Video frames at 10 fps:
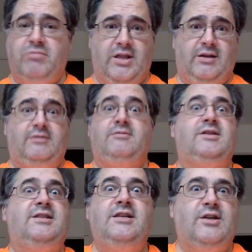the
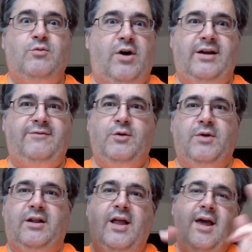season one, if you
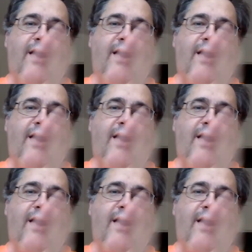will,